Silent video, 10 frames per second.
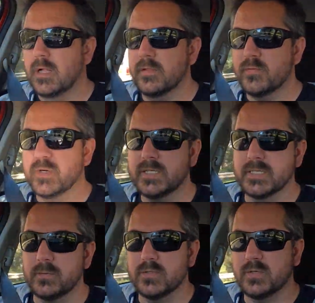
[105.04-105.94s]
Suzuki,
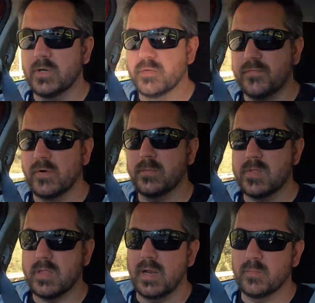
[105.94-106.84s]
which goes from
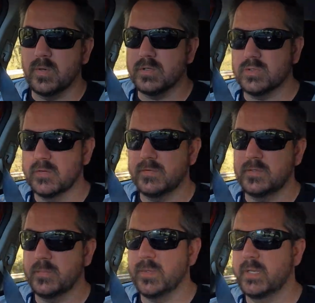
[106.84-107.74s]
Stellenbosch over
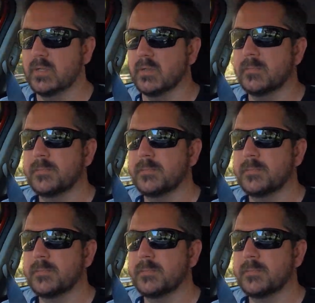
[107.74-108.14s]
to Benil.